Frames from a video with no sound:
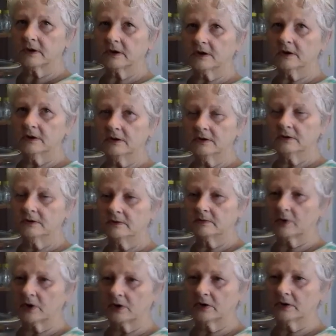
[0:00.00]
Yeah. You go in
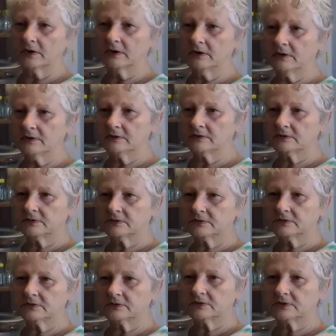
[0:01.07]
there. Marilyn.
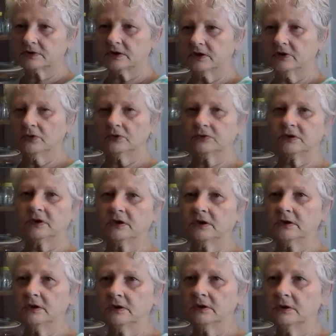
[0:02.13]
T U
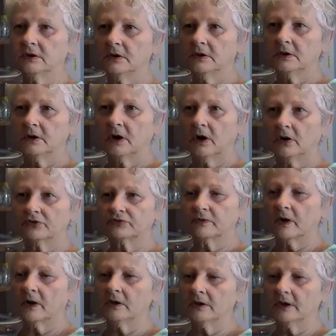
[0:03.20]
T. All
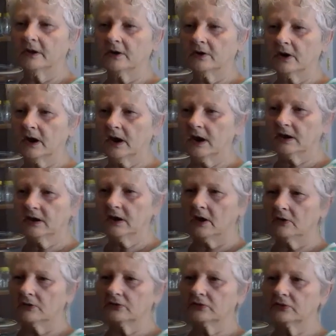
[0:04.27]
small letter at
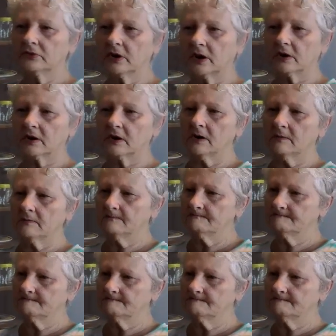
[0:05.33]
yahoo dot com.